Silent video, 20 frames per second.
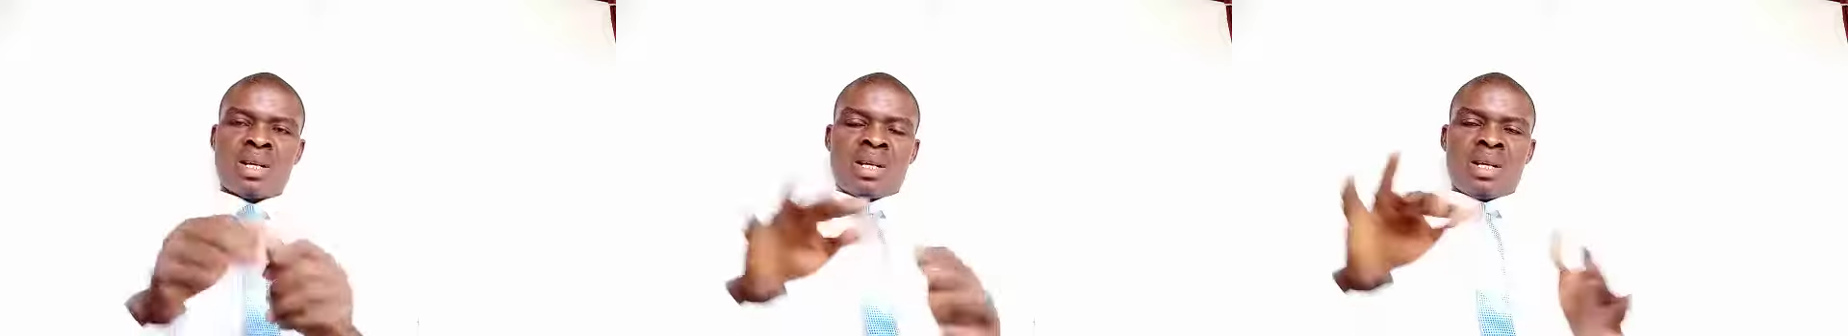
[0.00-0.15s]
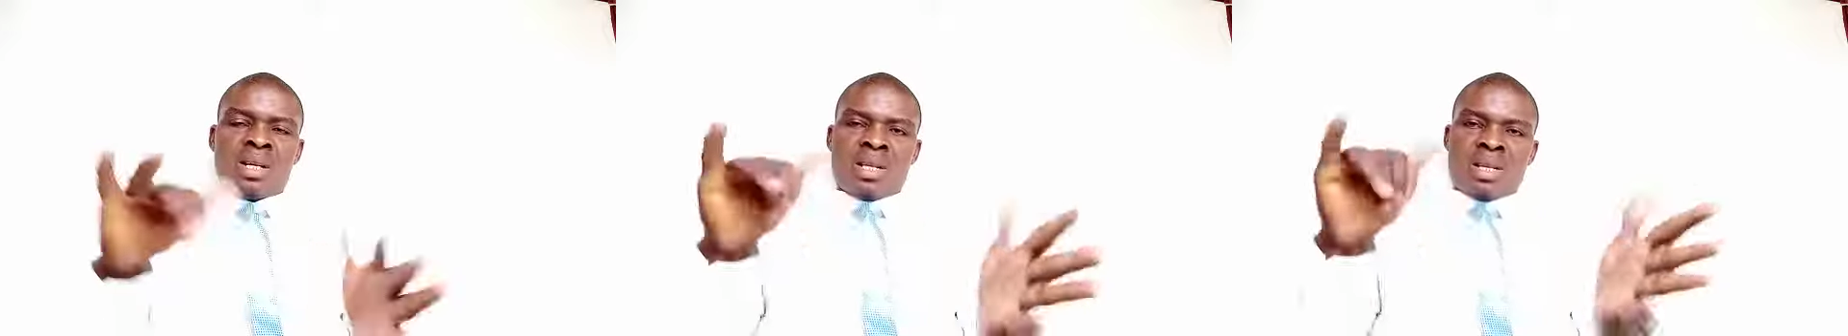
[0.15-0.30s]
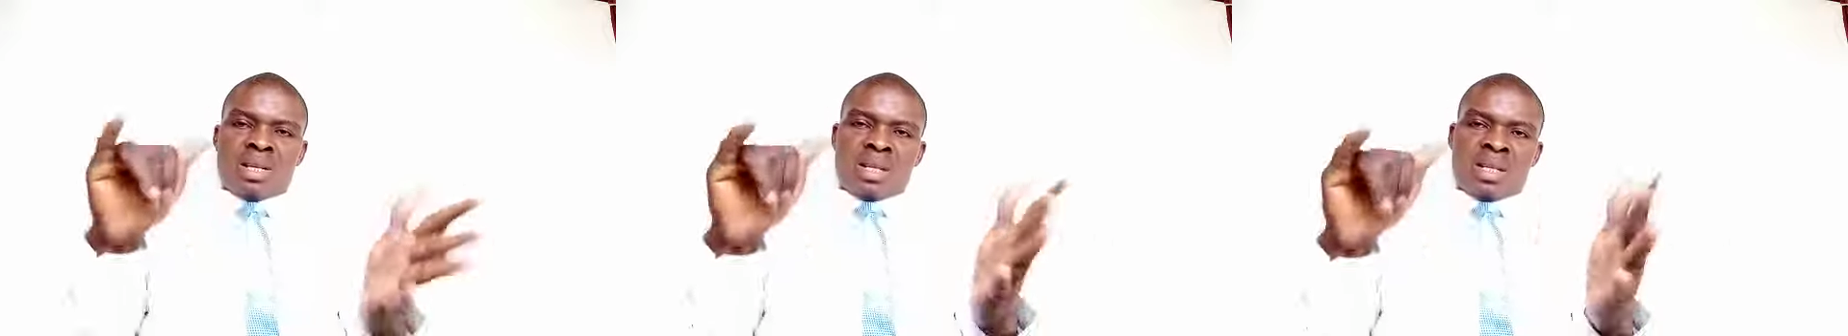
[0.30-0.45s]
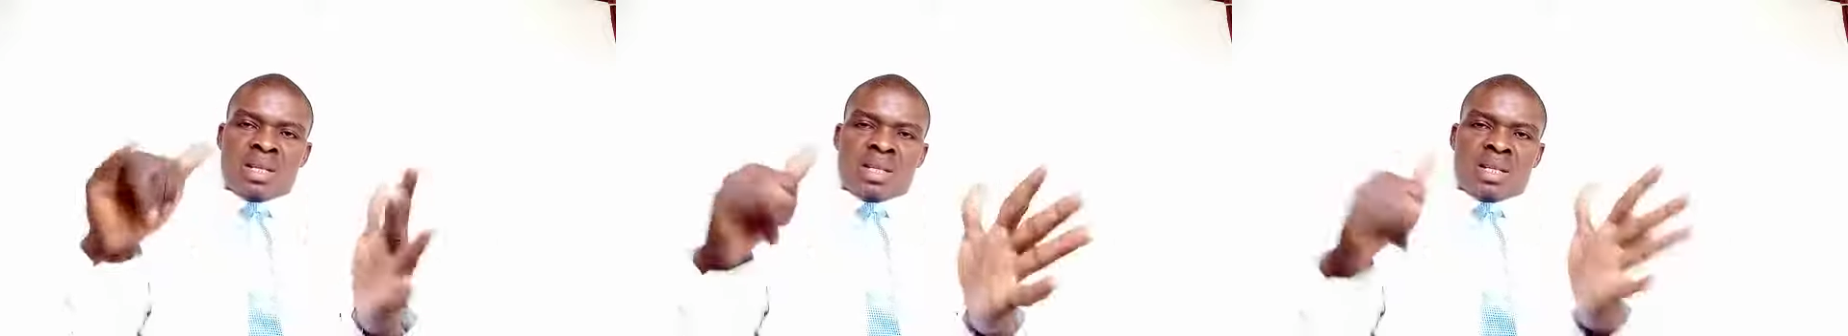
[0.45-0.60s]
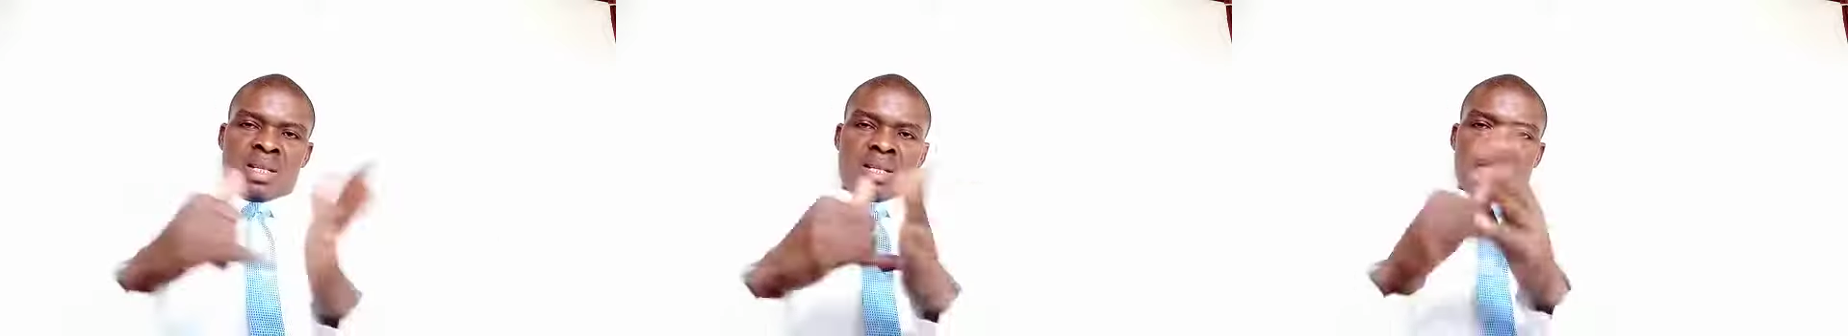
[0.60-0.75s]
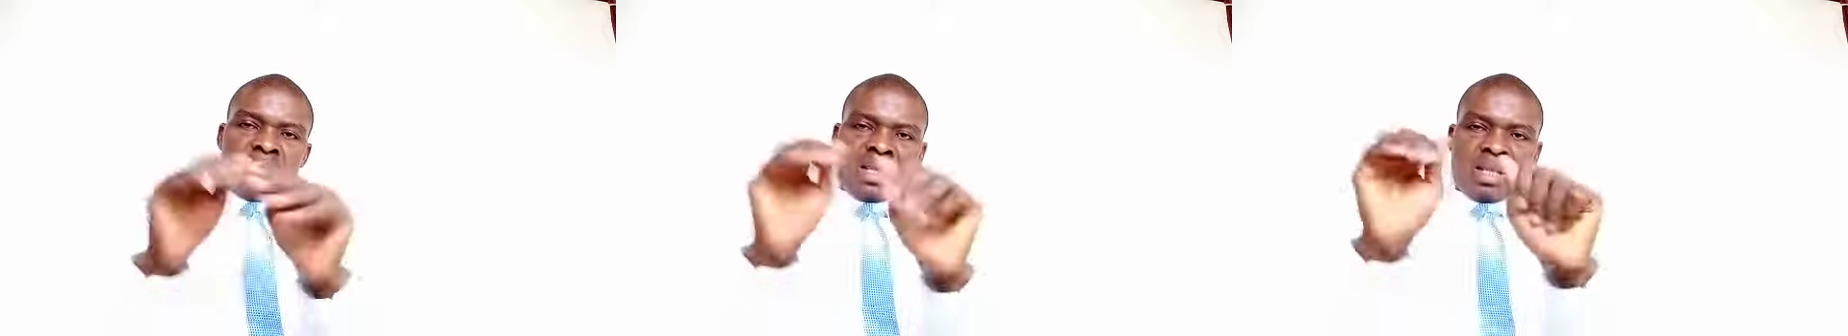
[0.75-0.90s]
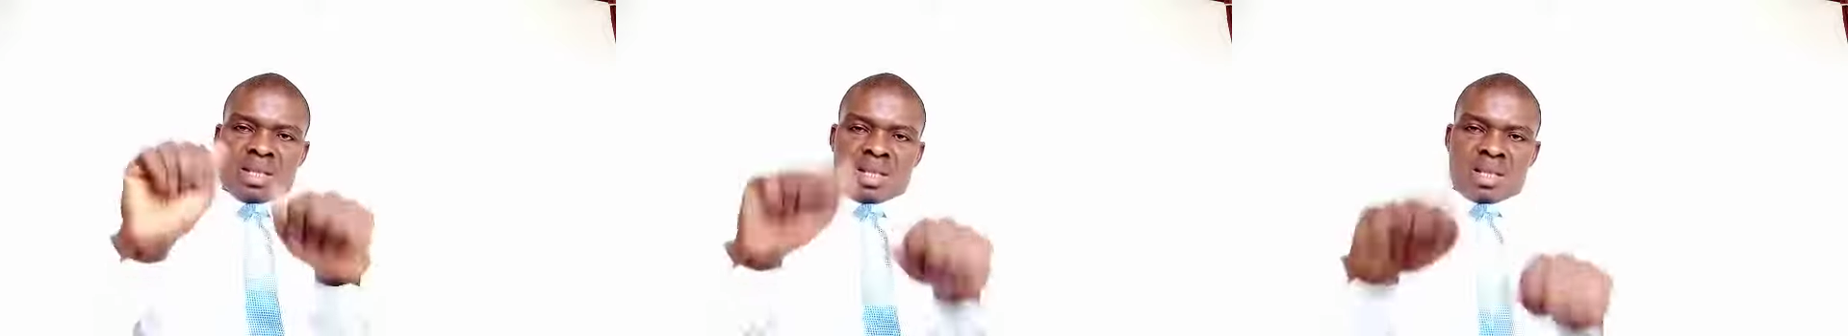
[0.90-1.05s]
at the
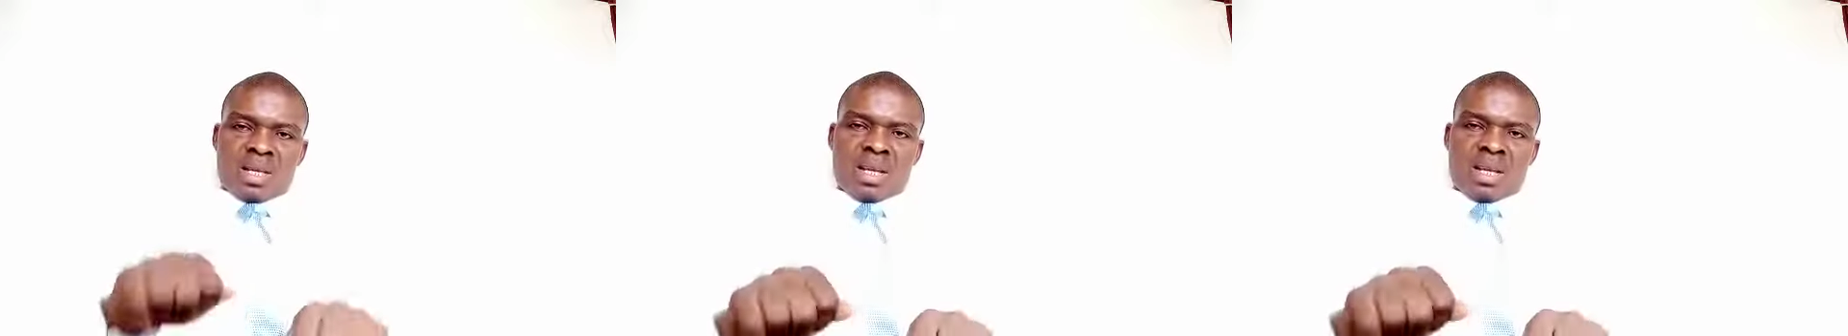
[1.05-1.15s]
beginning of